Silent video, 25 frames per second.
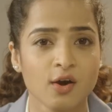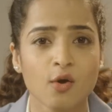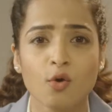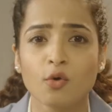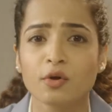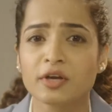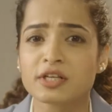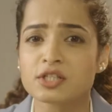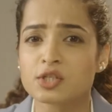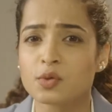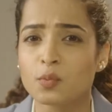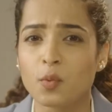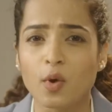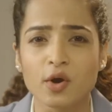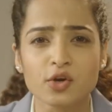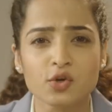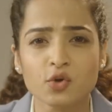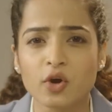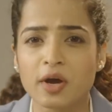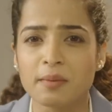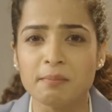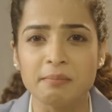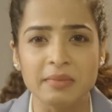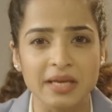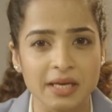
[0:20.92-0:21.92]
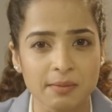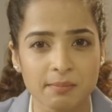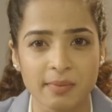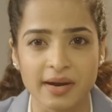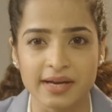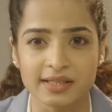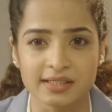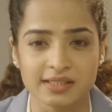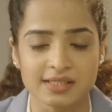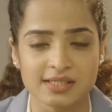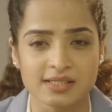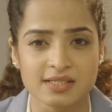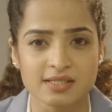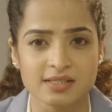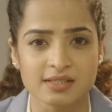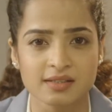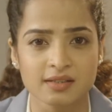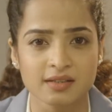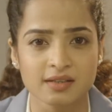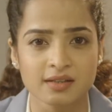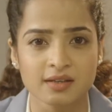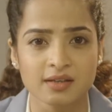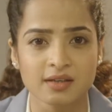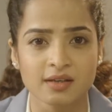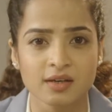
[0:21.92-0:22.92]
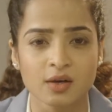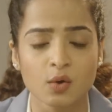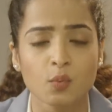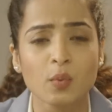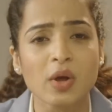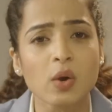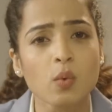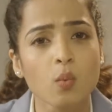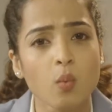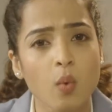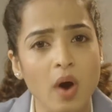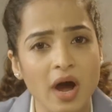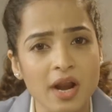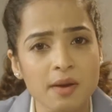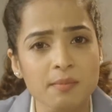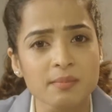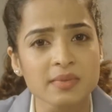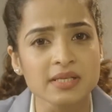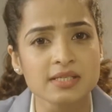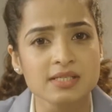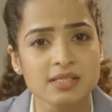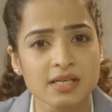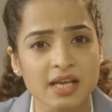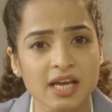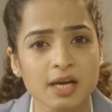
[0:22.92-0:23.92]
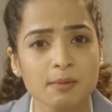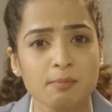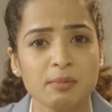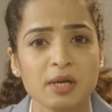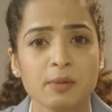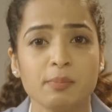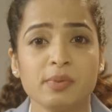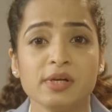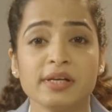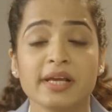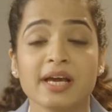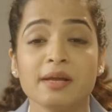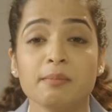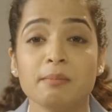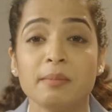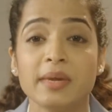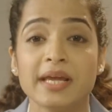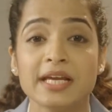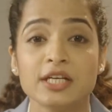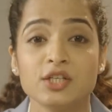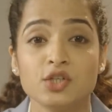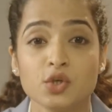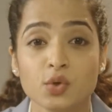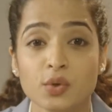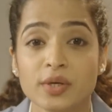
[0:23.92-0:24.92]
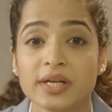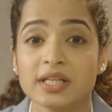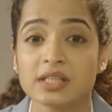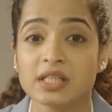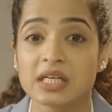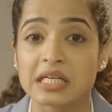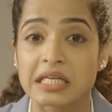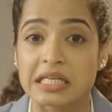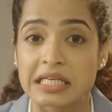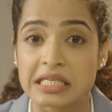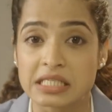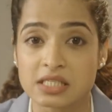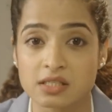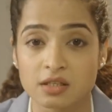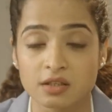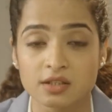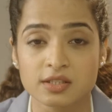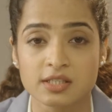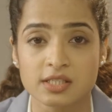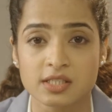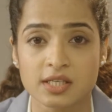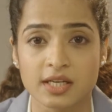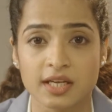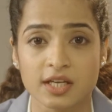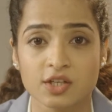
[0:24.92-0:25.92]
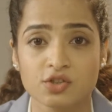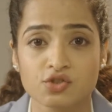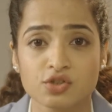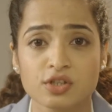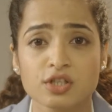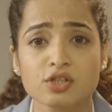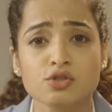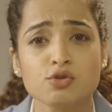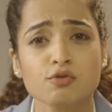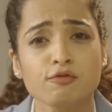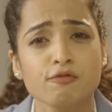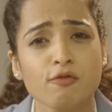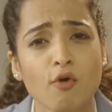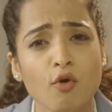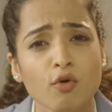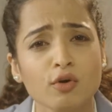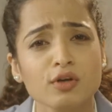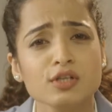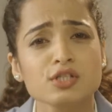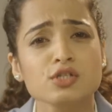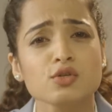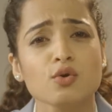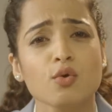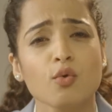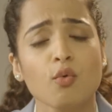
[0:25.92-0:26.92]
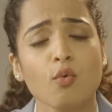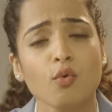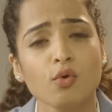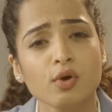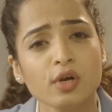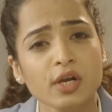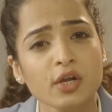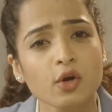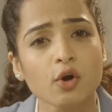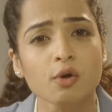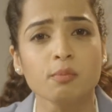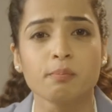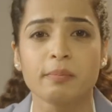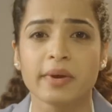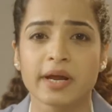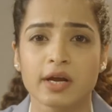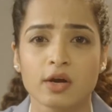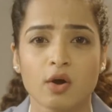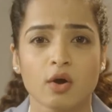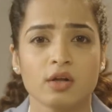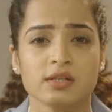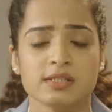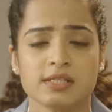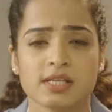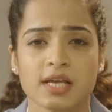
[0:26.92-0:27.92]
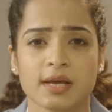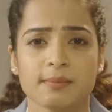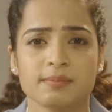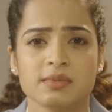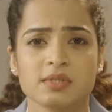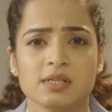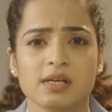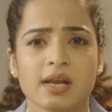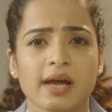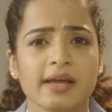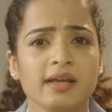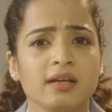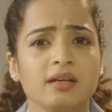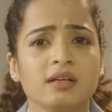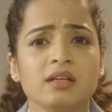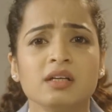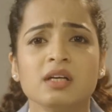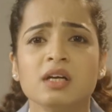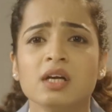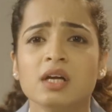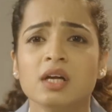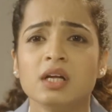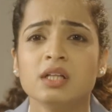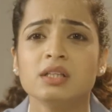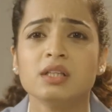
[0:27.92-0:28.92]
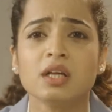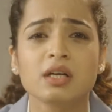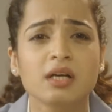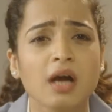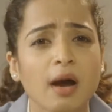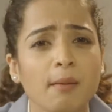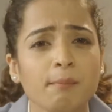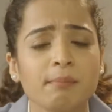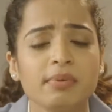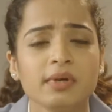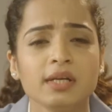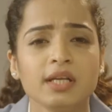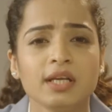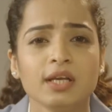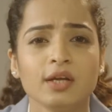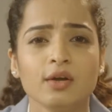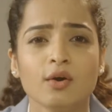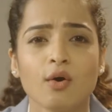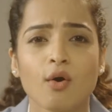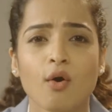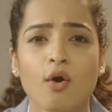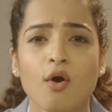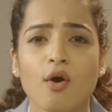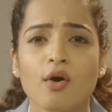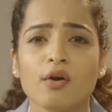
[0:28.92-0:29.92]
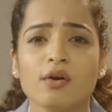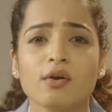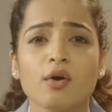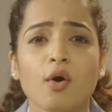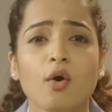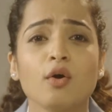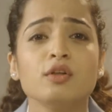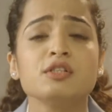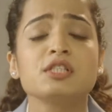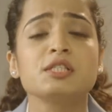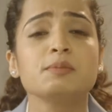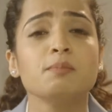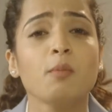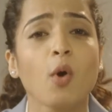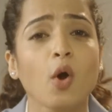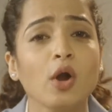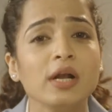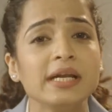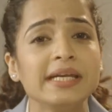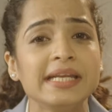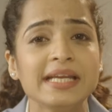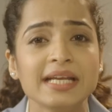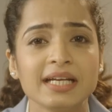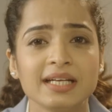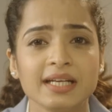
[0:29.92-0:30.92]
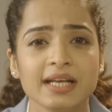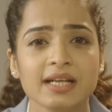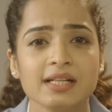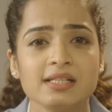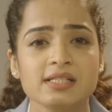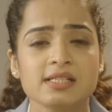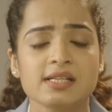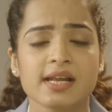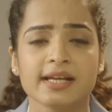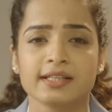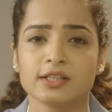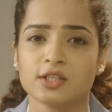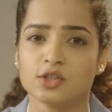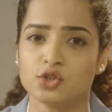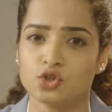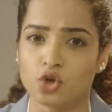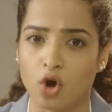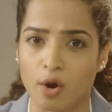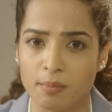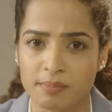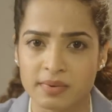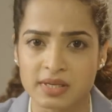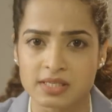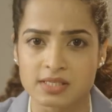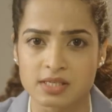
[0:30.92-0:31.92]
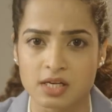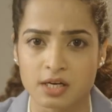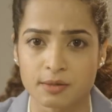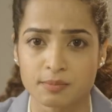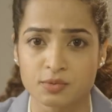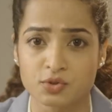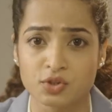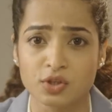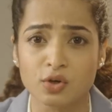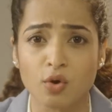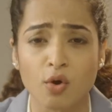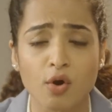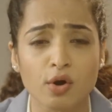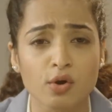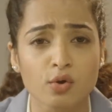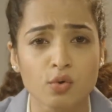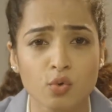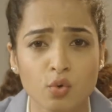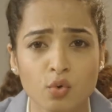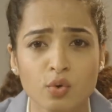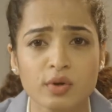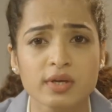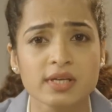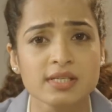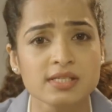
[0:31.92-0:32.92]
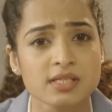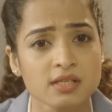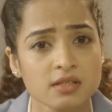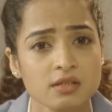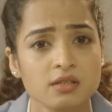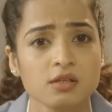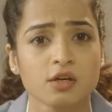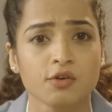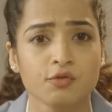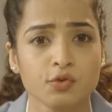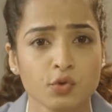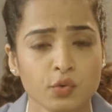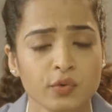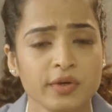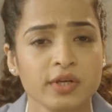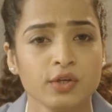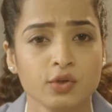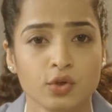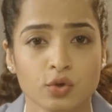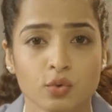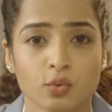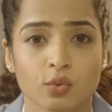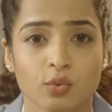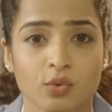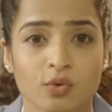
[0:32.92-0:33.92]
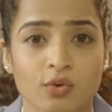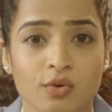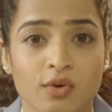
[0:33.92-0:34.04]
Okay, so what do I mean by this? Well, one mistake people can make during the research stage is to focus only on big concepts like the company or on small details like the job description or who is interviewing you.